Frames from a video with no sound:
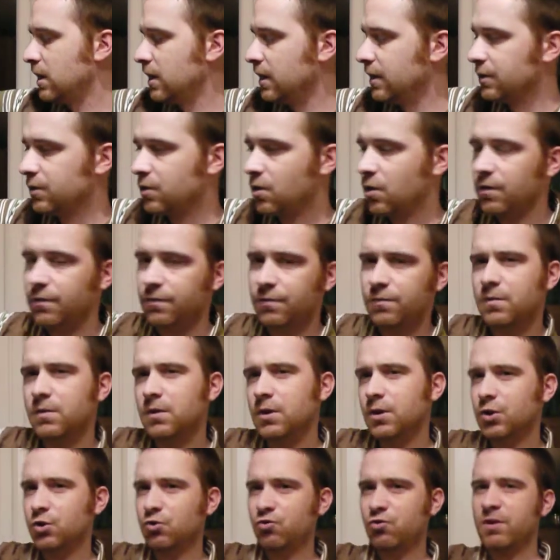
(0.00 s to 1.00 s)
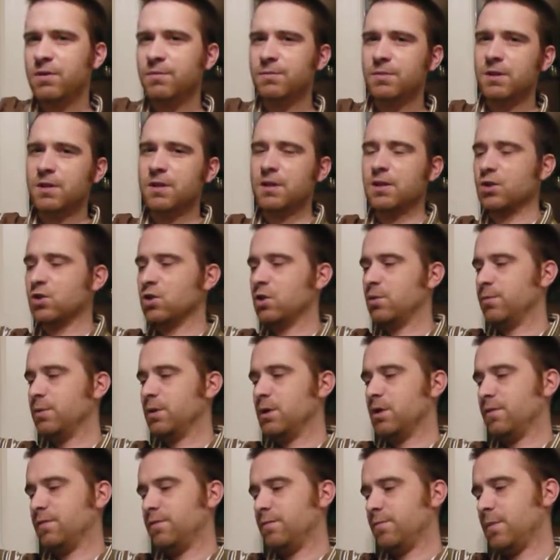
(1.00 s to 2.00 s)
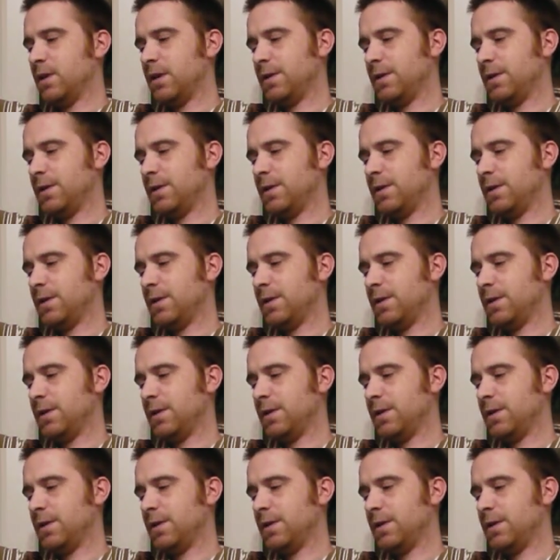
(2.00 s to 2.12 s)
it's kind of extremes at this time of year for